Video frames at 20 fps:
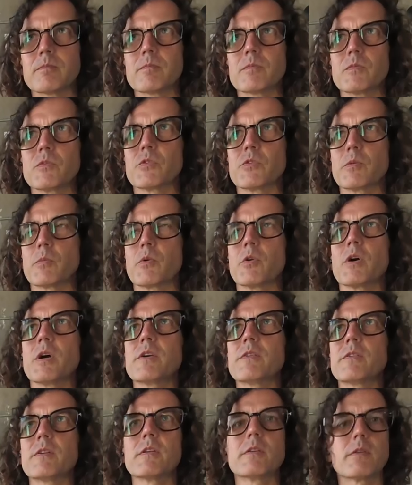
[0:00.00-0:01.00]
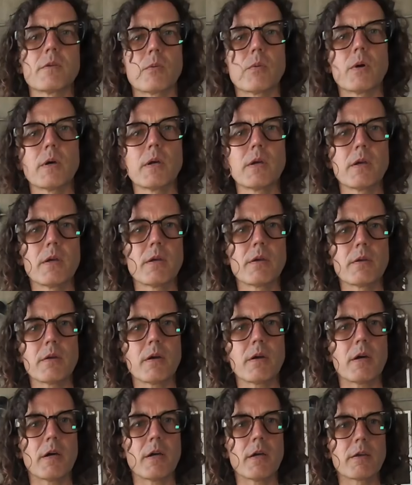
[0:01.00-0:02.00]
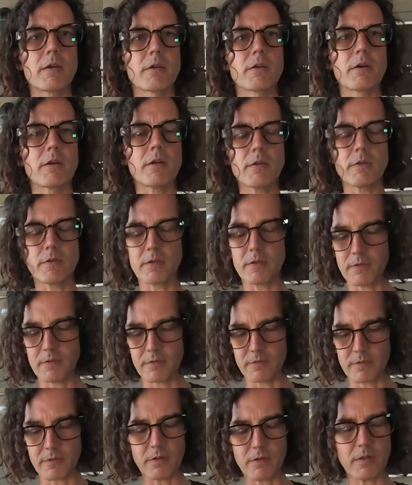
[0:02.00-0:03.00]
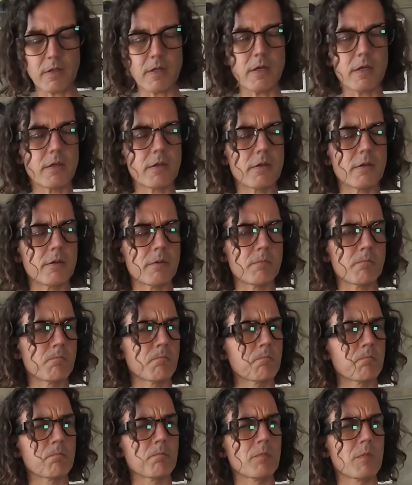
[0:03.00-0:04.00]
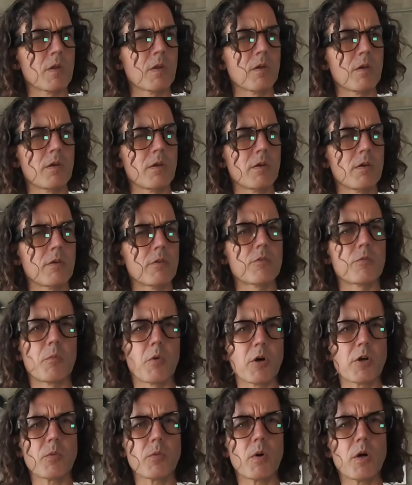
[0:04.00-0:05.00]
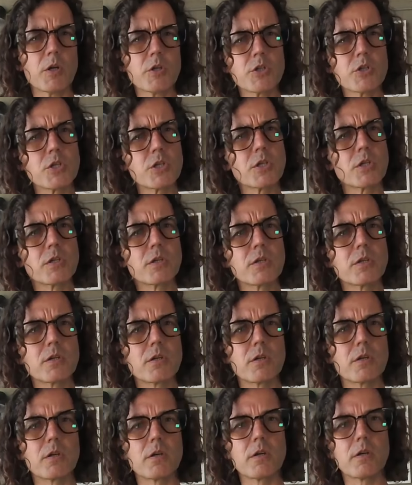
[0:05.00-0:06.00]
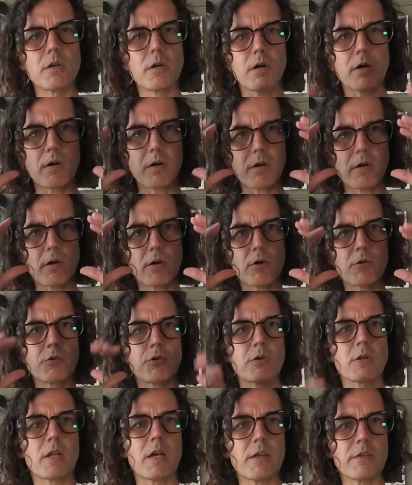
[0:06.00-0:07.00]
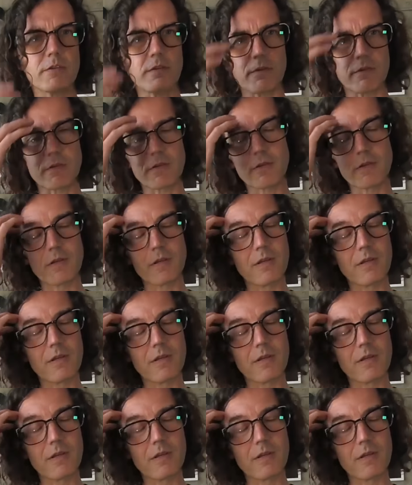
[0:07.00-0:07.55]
summarize it the way I got it. It's like a smartwatch on your glasses.